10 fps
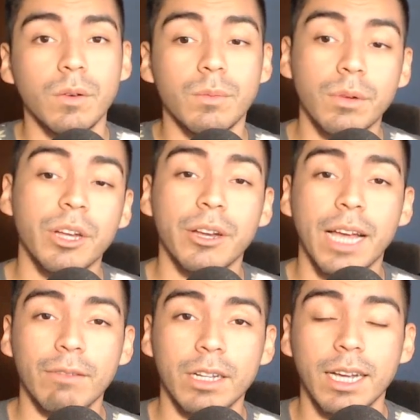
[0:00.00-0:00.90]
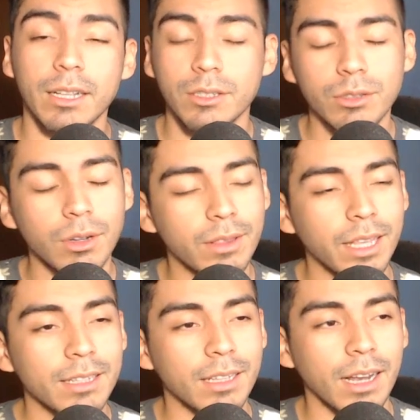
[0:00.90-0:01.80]
Well, there you have it, guys. Those are
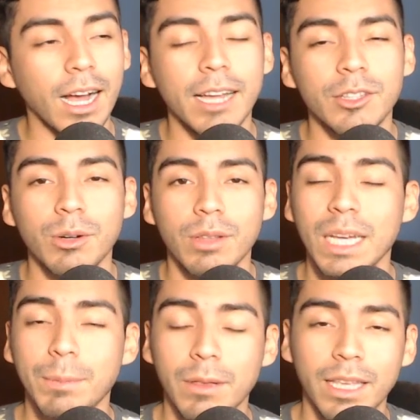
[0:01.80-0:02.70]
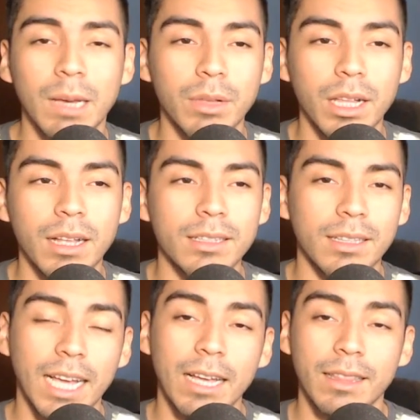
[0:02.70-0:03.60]
things that I don't like about the MLS
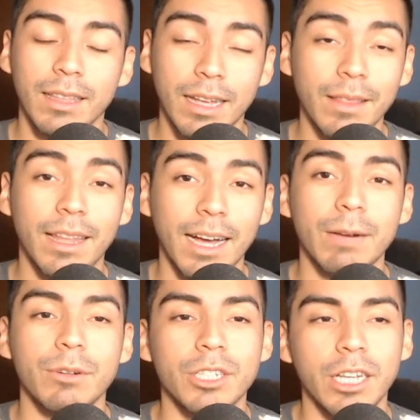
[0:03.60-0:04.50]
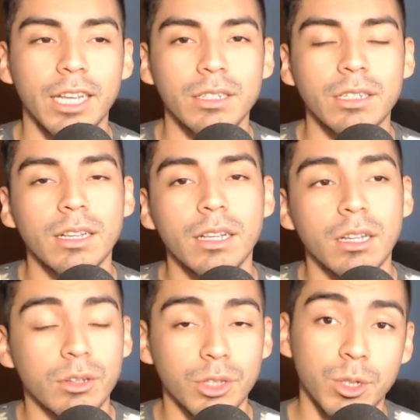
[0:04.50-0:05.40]
and that I would change.
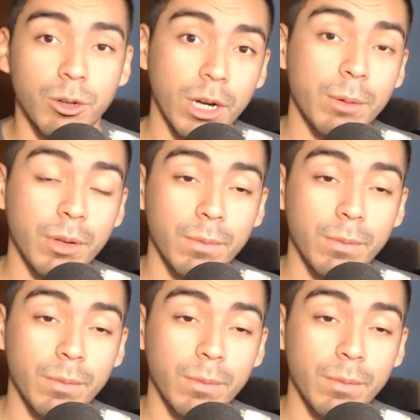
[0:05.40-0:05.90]
Do you agree with